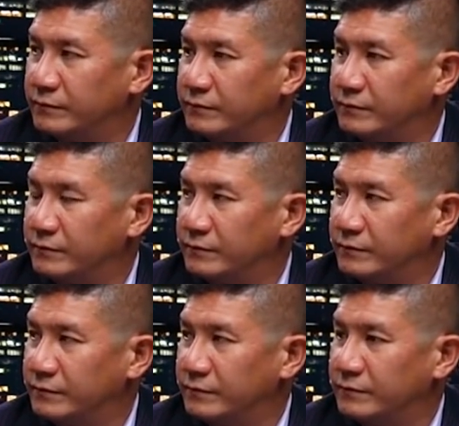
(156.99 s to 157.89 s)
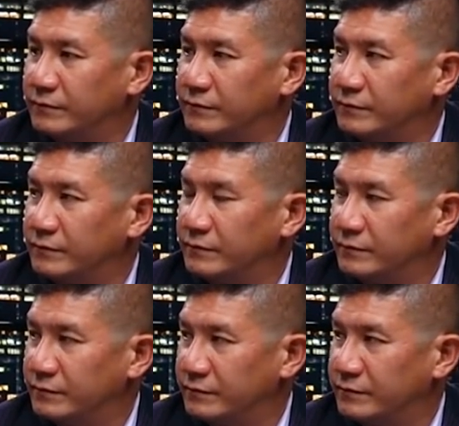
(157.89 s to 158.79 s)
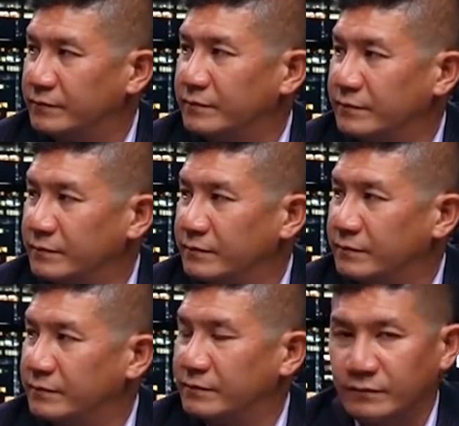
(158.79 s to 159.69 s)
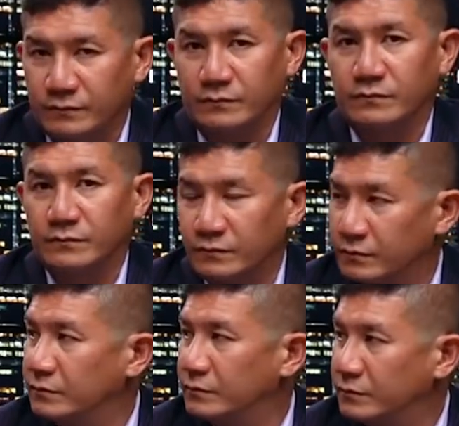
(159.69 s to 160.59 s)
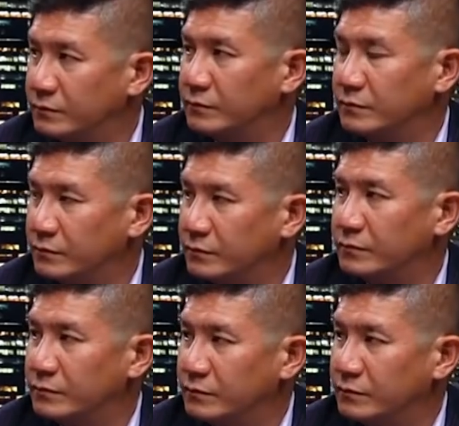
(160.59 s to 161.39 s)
This person isn't speaking.